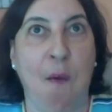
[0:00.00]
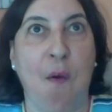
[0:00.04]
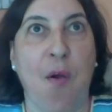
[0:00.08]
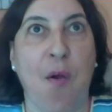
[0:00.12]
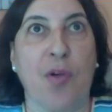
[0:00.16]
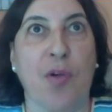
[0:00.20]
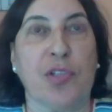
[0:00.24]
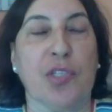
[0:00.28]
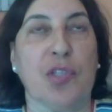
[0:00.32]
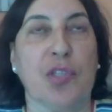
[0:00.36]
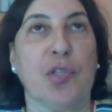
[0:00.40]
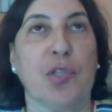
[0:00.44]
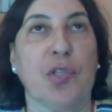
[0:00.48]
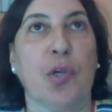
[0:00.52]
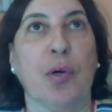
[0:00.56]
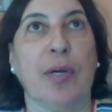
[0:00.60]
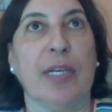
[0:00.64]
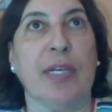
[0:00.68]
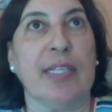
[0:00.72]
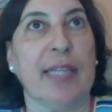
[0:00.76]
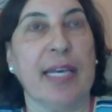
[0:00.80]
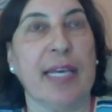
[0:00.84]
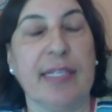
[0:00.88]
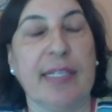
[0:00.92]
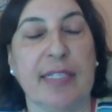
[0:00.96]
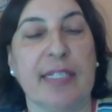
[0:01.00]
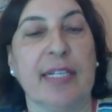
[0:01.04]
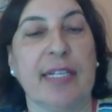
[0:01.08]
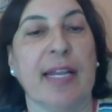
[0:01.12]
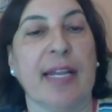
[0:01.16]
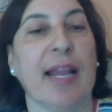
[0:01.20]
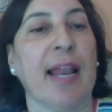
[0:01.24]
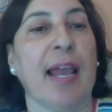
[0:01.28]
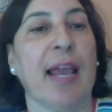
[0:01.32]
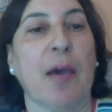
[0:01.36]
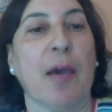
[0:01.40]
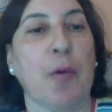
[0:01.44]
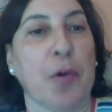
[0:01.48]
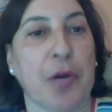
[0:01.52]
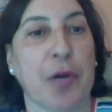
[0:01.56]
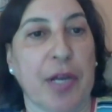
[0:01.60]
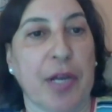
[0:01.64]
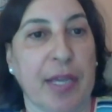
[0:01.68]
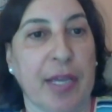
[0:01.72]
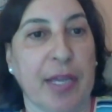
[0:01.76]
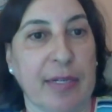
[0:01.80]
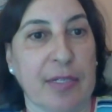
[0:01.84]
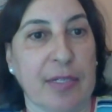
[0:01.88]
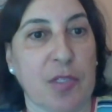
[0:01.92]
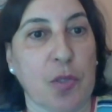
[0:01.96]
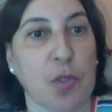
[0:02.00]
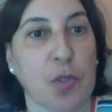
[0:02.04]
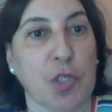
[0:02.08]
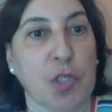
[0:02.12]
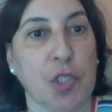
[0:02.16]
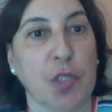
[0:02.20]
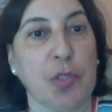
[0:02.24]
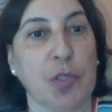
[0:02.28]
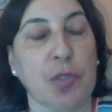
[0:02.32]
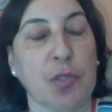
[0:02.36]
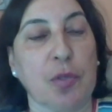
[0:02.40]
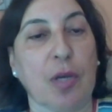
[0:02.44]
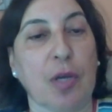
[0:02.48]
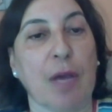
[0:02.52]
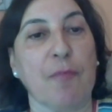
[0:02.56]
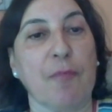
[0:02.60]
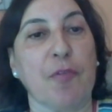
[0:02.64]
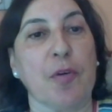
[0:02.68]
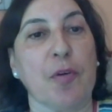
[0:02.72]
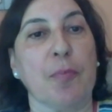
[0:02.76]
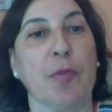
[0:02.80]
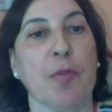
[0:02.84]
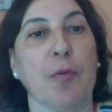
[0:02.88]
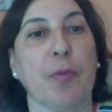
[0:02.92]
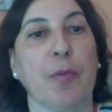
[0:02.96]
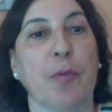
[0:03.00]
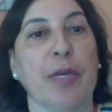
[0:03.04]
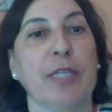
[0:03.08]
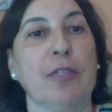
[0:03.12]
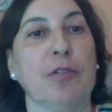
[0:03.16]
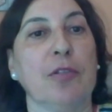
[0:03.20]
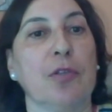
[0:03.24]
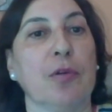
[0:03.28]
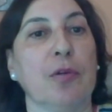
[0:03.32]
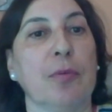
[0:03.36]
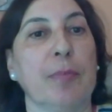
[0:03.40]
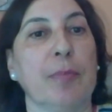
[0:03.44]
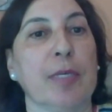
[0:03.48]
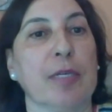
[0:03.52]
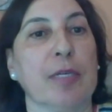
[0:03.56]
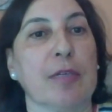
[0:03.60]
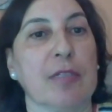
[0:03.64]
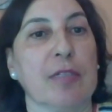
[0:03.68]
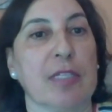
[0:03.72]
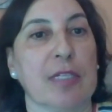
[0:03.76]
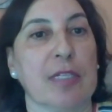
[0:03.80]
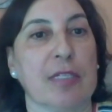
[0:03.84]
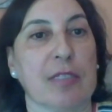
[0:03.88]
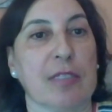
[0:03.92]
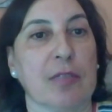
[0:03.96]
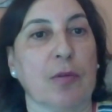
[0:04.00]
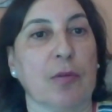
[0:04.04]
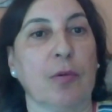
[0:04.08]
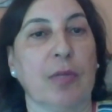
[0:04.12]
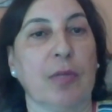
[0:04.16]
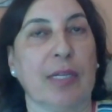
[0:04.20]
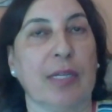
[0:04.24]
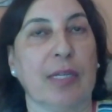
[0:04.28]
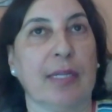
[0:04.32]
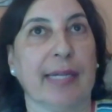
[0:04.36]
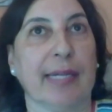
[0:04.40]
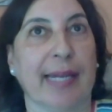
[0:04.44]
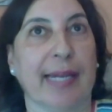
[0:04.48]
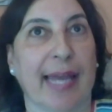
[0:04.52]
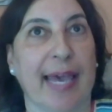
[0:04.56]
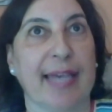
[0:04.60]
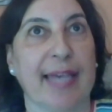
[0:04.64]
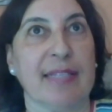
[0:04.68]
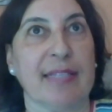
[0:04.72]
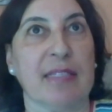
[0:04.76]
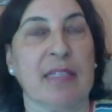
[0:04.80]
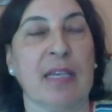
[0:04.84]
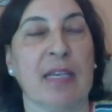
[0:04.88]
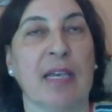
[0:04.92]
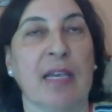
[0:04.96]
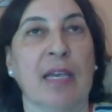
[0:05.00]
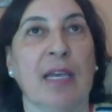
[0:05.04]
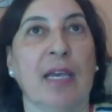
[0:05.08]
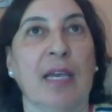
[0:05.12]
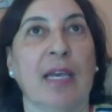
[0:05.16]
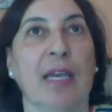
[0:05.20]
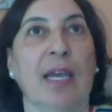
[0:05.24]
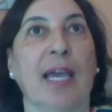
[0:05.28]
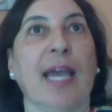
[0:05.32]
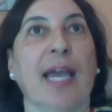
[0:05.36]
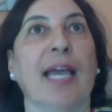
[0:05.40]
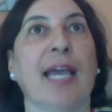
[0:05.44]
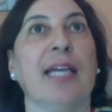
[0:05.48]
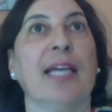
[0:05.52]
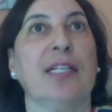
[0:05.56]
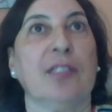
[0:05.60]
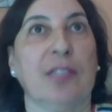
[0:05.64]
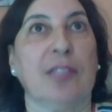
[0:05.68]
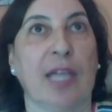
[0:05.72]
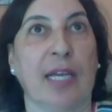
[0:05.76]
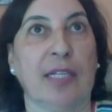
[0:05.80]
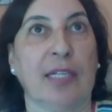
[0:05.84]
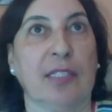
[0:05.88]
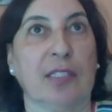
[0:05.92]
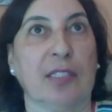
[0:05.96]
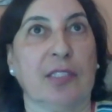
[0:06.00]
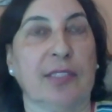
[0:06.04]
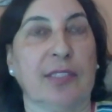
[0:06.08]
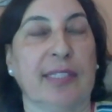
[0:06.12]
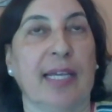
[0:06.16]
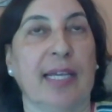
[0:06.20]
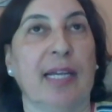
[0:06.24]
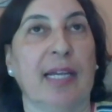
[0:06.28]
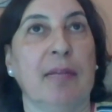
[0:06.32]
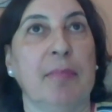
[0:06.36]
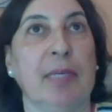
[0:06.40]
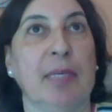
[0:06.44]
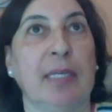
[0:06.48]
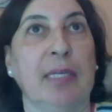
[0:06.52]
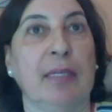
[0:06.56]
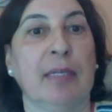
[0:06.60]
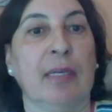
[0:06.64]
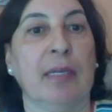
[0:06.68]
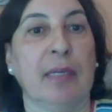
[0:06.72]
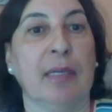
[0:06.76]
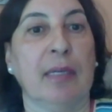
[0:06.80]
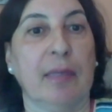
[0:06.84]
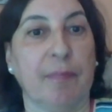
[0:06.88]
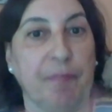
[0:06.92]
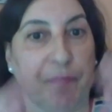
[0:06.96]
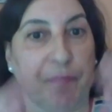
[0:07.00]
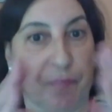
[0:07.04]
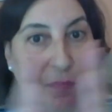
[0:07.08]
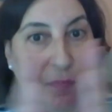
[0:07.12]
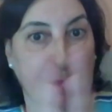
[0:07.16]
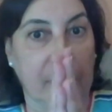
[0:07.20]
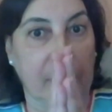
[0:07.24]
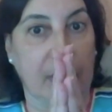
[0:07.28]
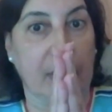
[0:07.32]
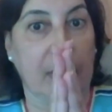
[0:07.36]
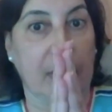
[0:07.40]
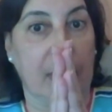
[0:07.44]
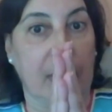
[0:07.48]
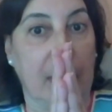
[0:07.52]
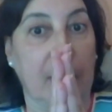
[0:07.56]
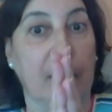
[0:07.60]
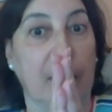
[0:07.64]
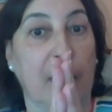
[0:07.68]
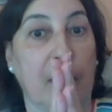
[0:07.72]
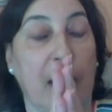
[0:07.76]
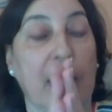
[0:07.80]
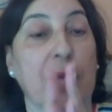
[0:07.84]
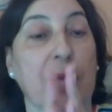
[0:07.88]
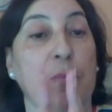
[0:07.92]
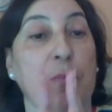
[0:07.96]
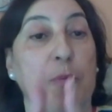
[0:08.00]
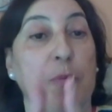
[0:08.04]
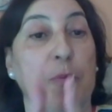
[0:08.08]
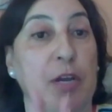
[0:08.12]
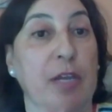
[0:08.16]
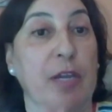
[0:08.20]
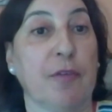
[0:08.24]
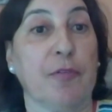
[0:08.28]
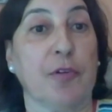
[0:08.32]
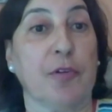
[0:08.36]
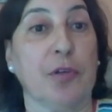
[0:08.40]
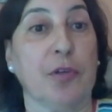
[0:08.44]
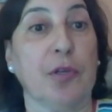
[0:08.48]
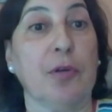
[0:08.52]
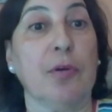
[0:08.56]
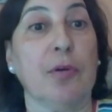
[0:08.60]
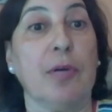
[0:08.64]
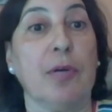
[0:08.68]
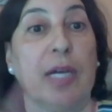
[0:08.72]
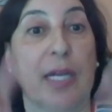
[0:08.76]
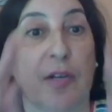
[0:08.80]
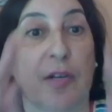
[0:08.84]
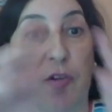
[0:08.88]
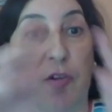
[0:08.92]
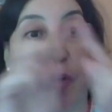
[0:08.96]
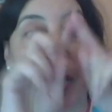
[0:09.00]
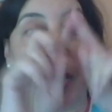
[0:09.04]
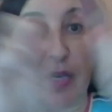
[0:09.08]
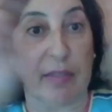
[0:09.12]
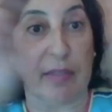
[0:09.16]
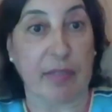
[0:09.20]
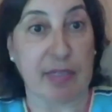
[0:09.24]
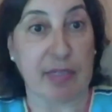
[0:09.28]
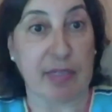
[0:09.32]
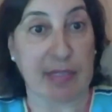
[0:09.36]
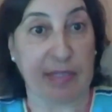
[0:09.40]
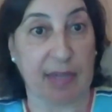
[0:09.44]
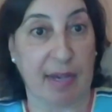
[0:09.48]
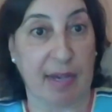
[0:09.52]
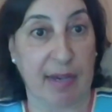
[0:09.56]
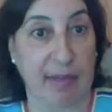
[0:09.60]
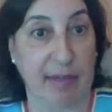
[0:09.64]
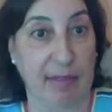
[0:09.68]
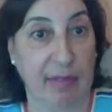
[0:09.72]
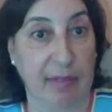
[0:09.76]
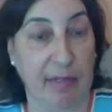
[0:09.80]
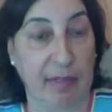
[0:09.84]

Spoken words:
So they didn't allow her in. So she used to come from the window because it's all glass and tell me, I'm praying for you, and write a sign